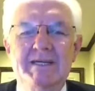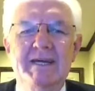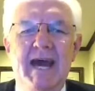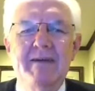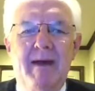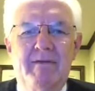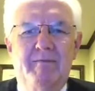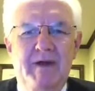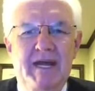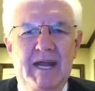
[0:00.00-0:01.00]
Today, my
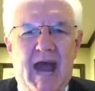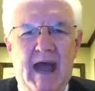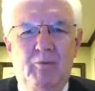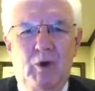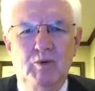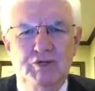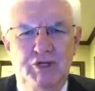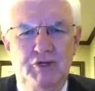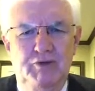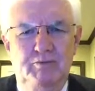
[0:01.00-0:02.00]
friend, I want
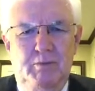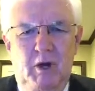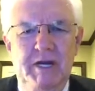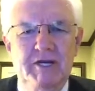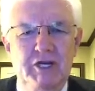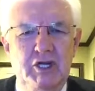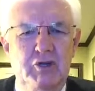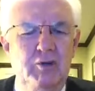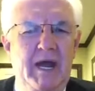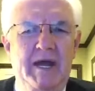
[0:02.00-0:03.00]
to bring to
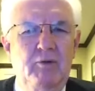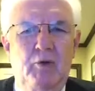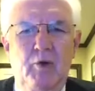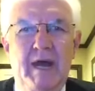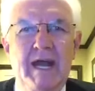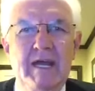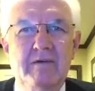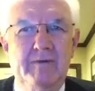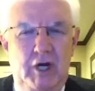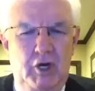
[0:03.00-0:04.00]
you a ray
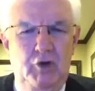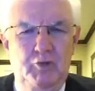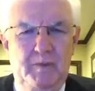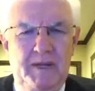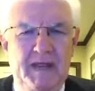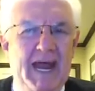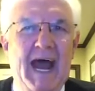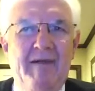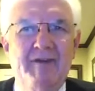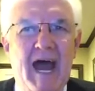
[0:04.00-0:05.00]
of hope that
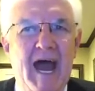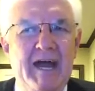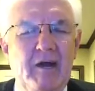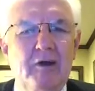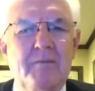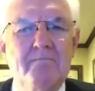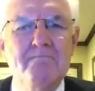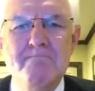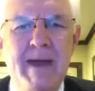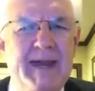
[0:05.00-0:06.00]
I've titled
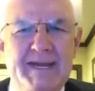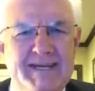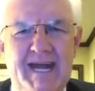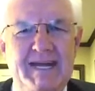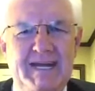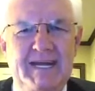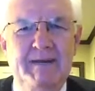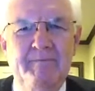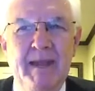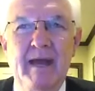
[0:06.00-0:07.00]

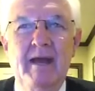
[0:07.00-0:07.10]
Meditating